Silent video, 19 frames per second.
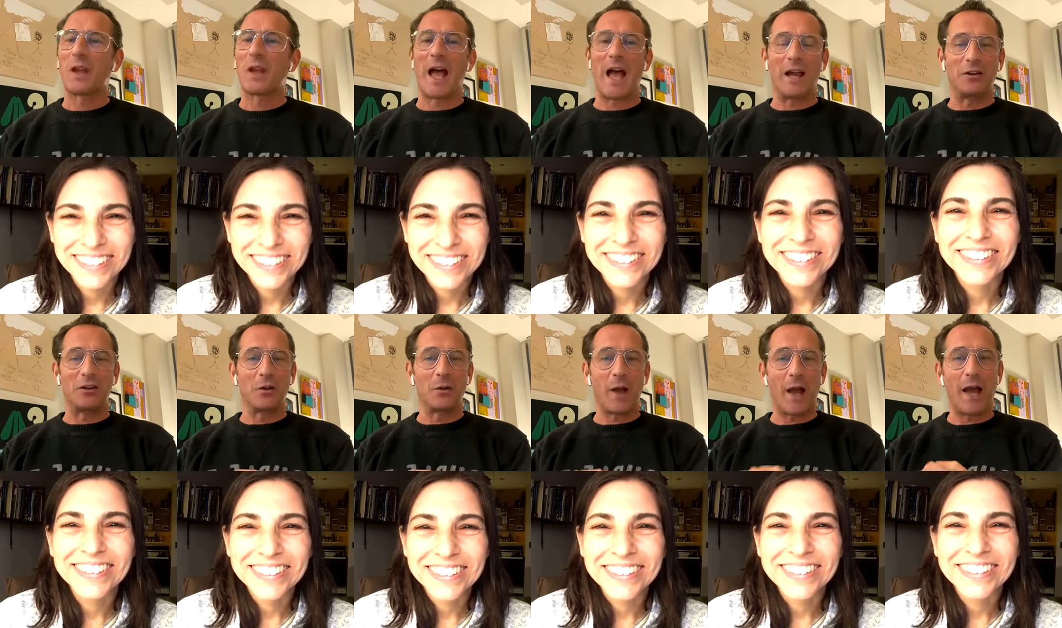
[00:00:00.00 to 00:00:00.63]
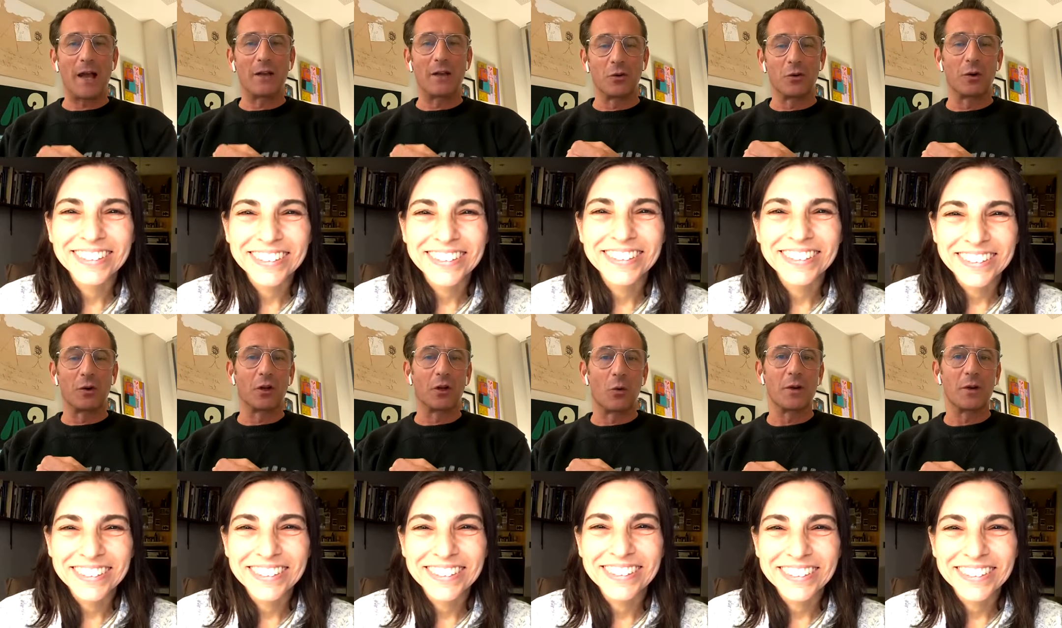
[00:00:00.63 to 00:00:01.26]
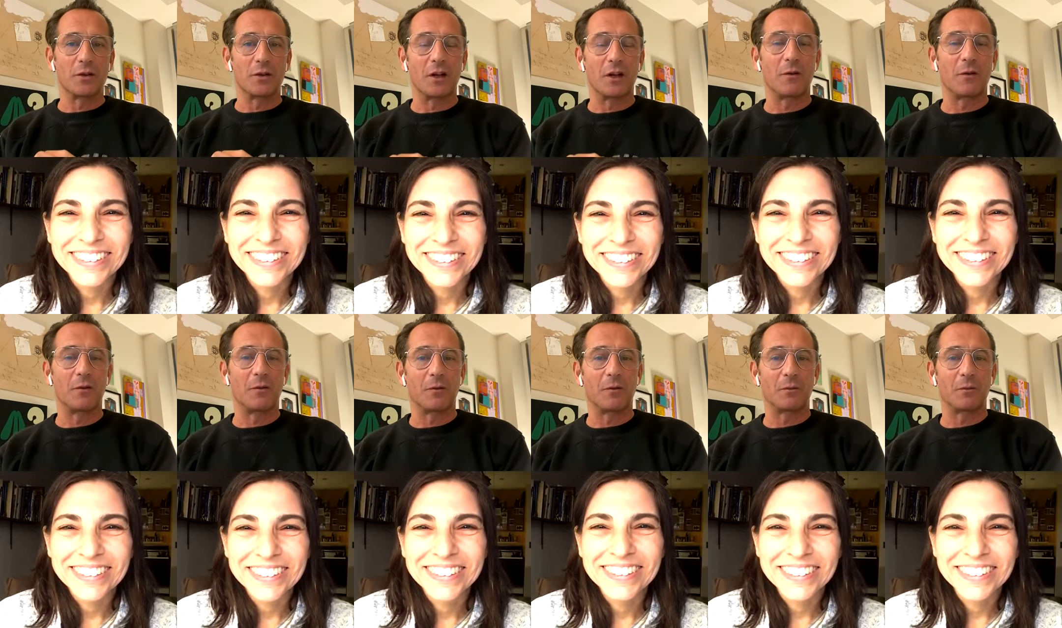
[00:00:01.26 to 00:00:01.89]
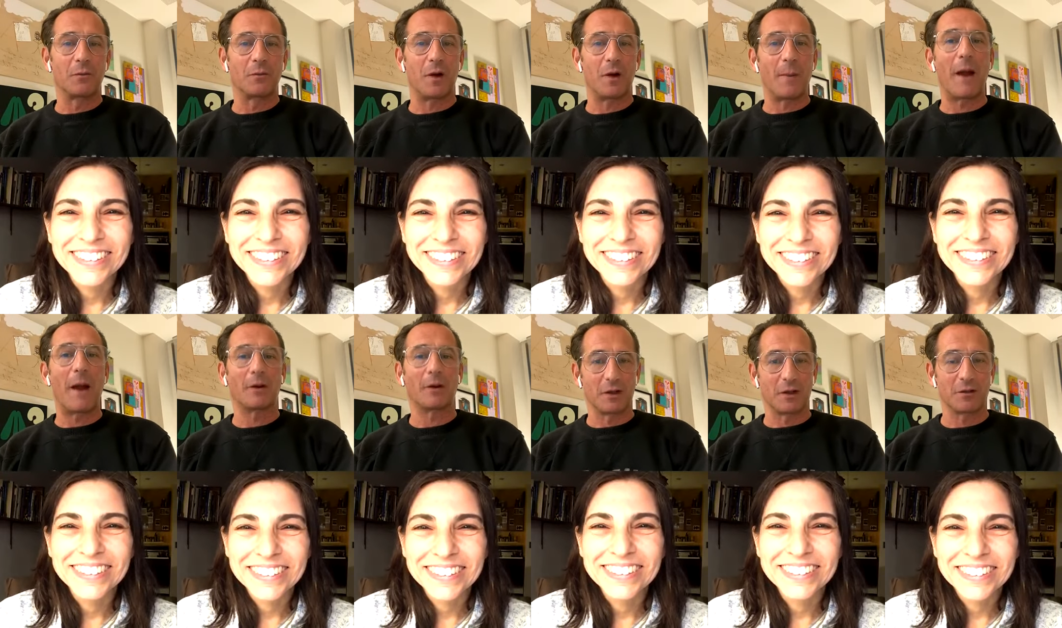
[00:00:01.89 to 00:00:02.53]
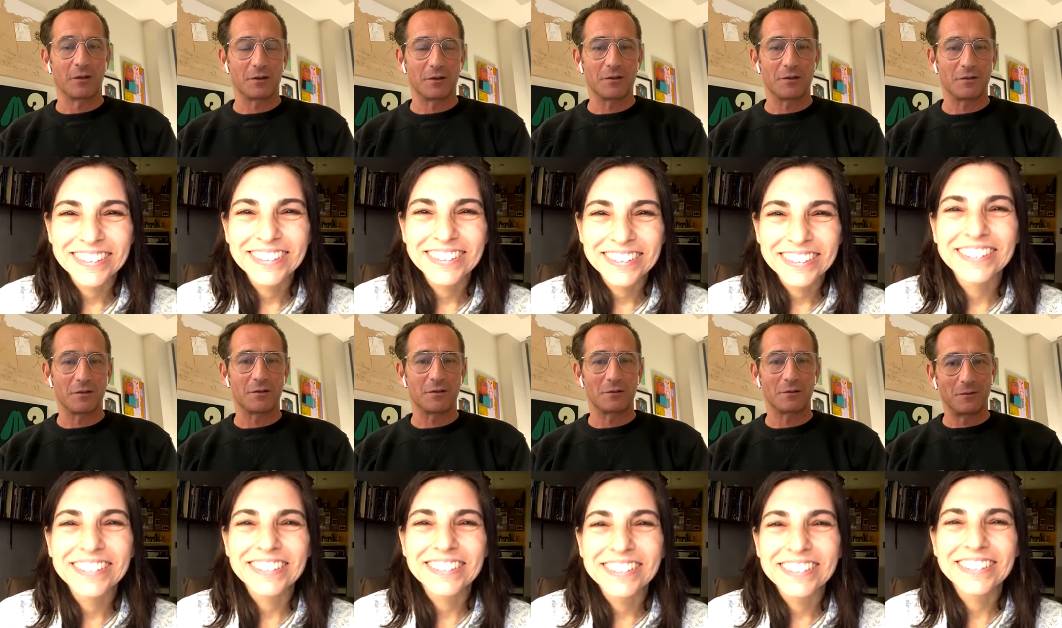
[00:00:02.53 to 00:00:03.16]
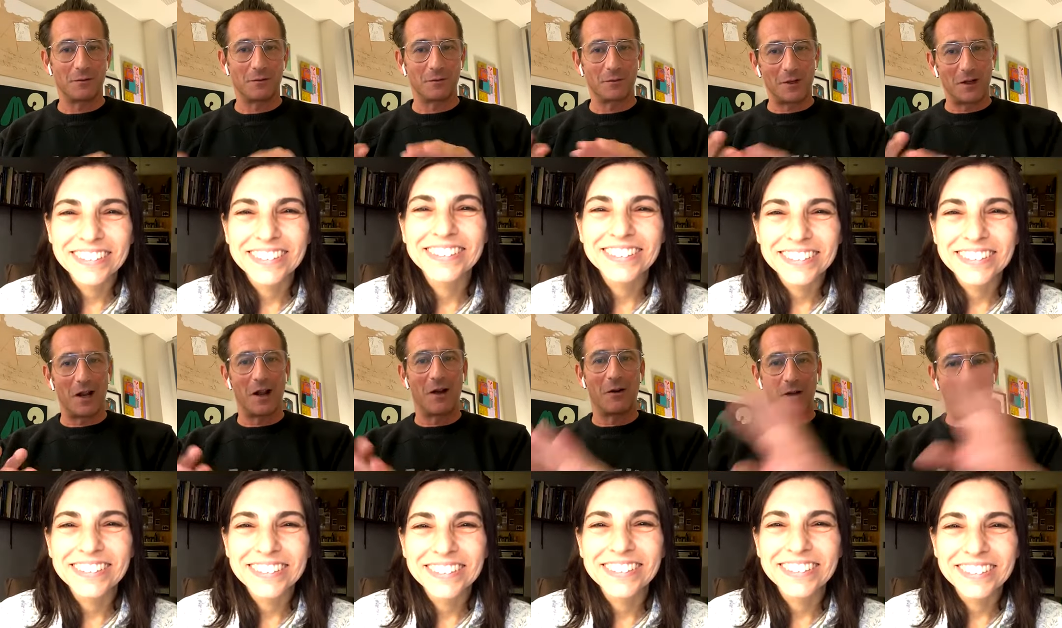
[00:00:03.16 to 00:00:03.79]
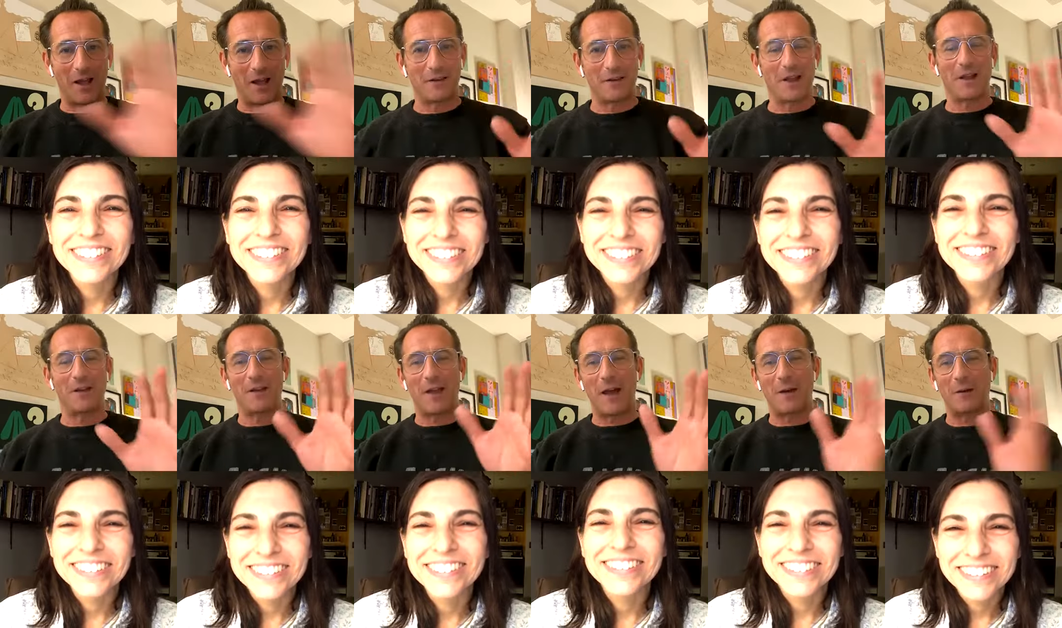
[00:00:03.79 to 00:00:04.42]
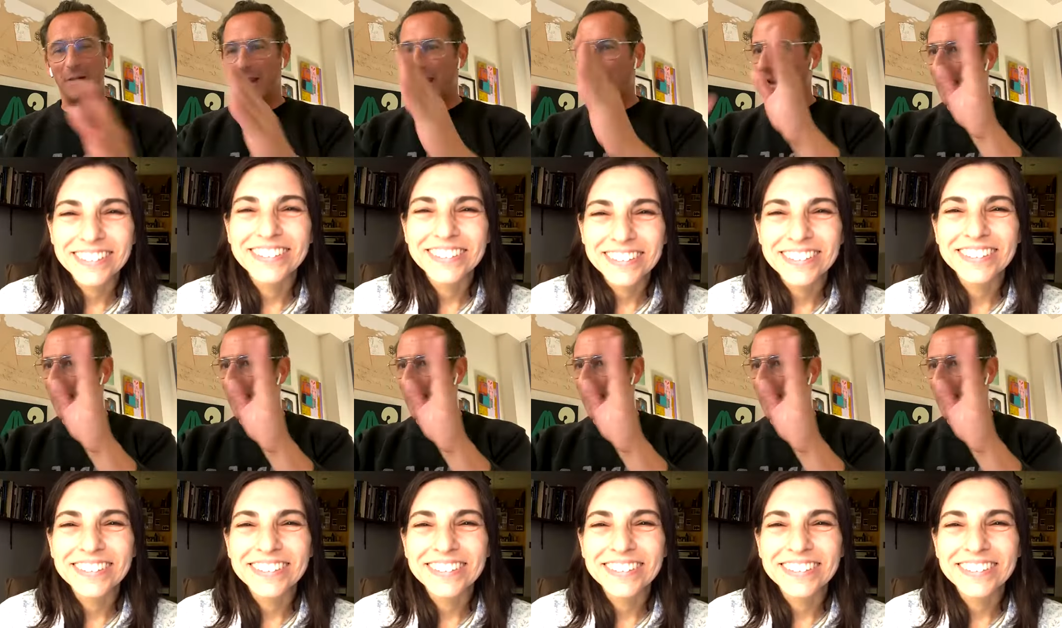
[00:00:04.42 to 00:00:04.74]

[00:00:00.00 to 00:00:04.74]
Speaker 1: and you had your inquisitive Americans you know, and and that and then